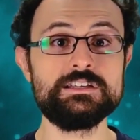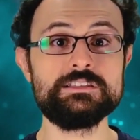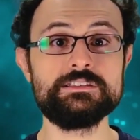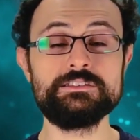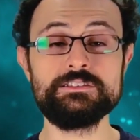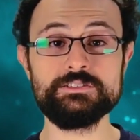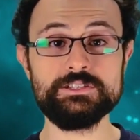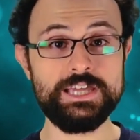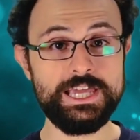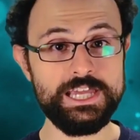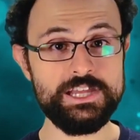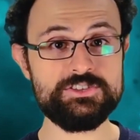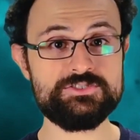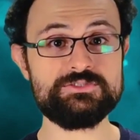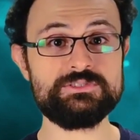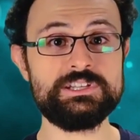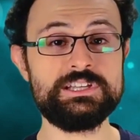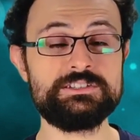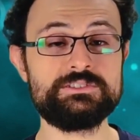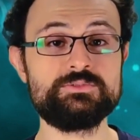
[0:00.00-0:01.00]
the
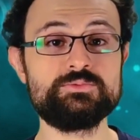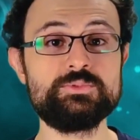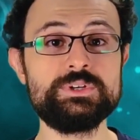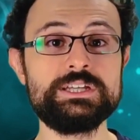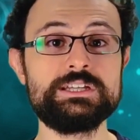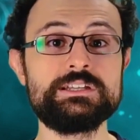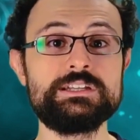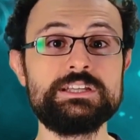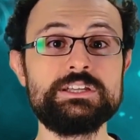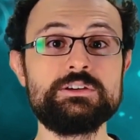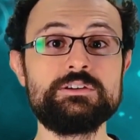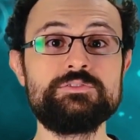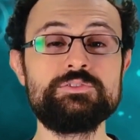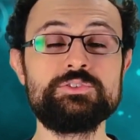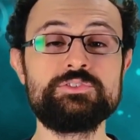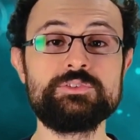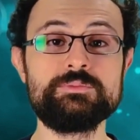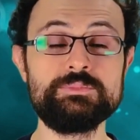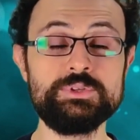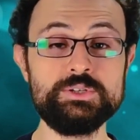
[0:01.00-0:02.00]
age-related weakening of
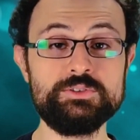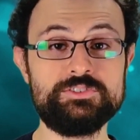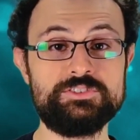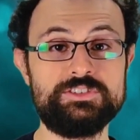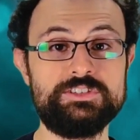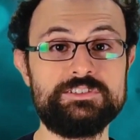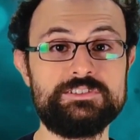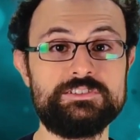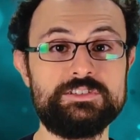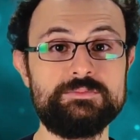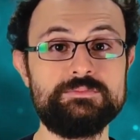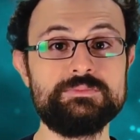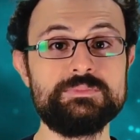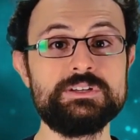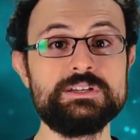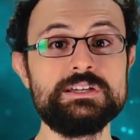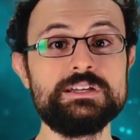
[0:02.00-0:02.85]
your immune system.